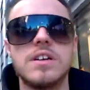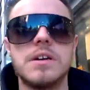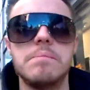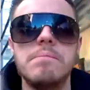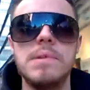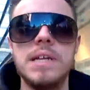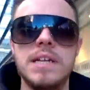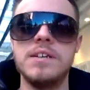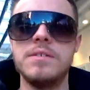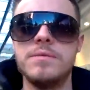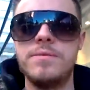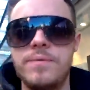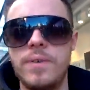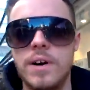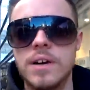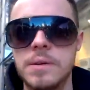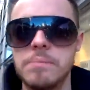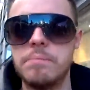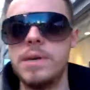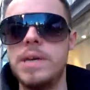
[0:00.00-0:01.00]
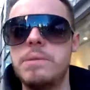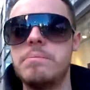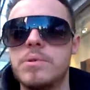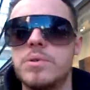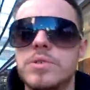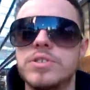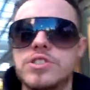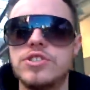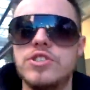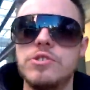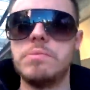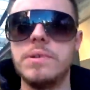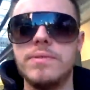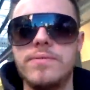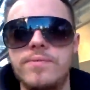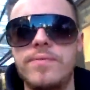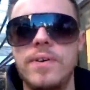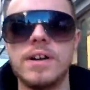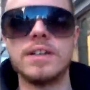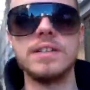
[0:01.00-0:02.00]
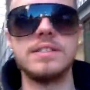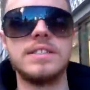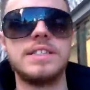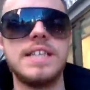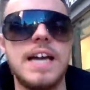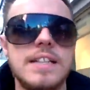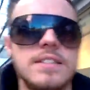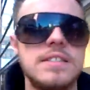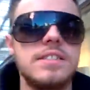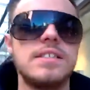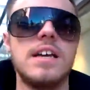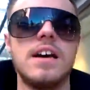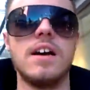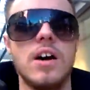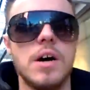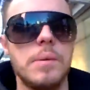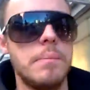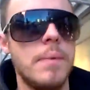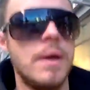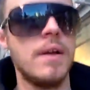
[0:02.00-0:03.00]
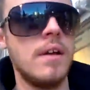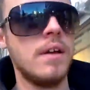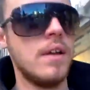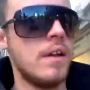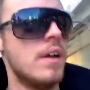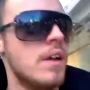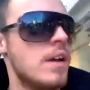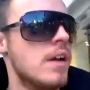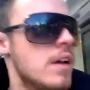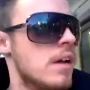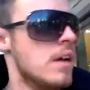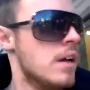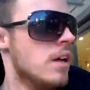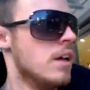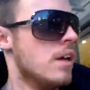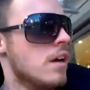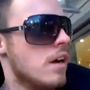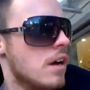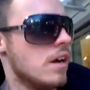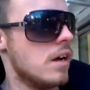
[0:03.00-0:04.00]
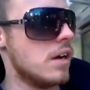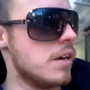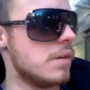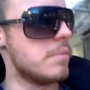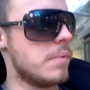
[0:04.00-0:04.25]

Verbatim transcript: like a million fucking people, stupid fucking tent set up. Um,